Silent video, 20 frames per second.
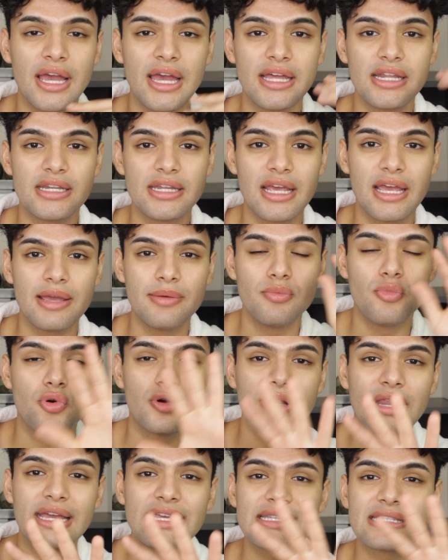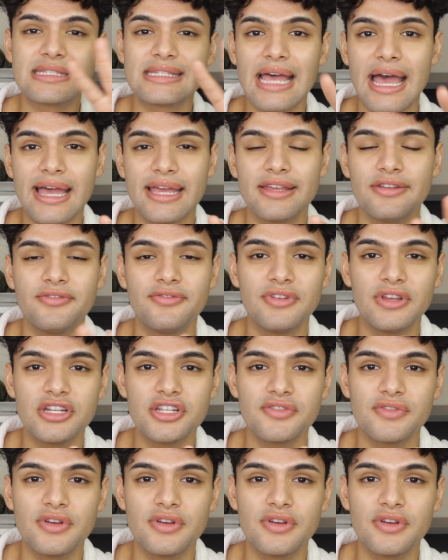and a more like satin finish